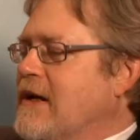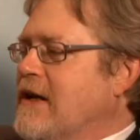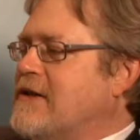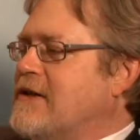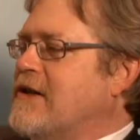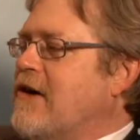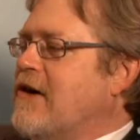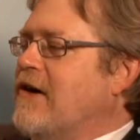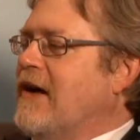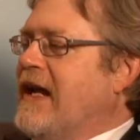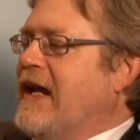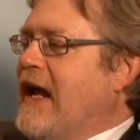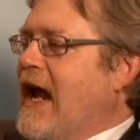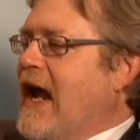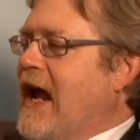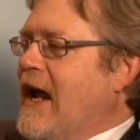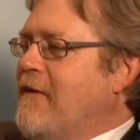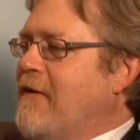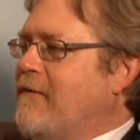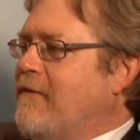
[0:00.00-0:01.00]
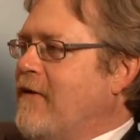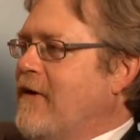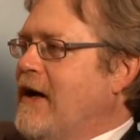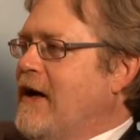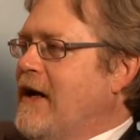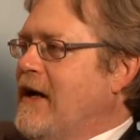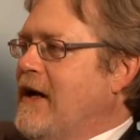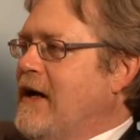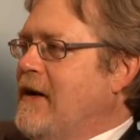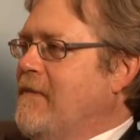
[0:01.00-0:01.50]
Now, certainly,
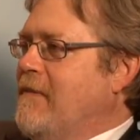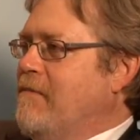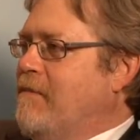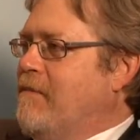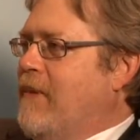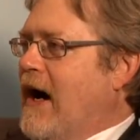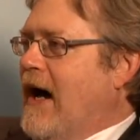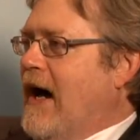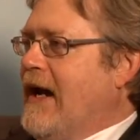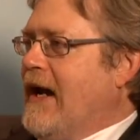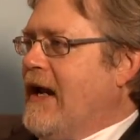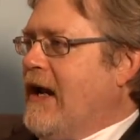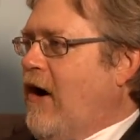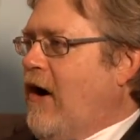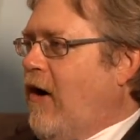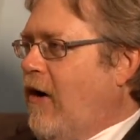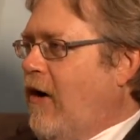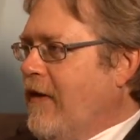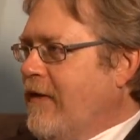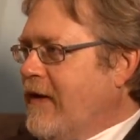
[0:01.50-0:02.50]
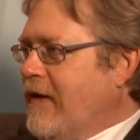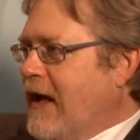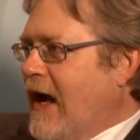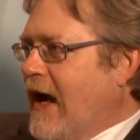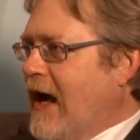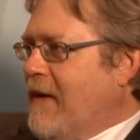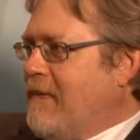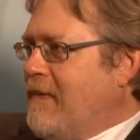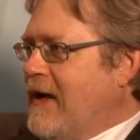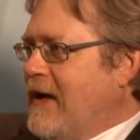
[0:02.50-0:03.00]
everybody on the
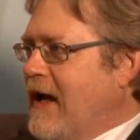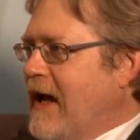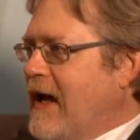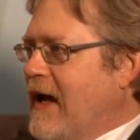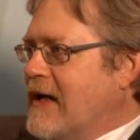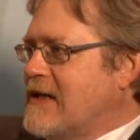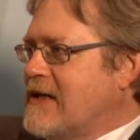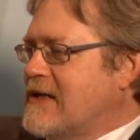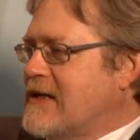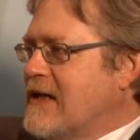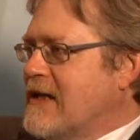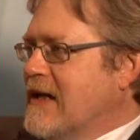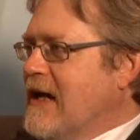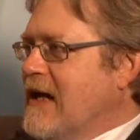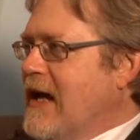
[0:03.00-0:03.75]
IPX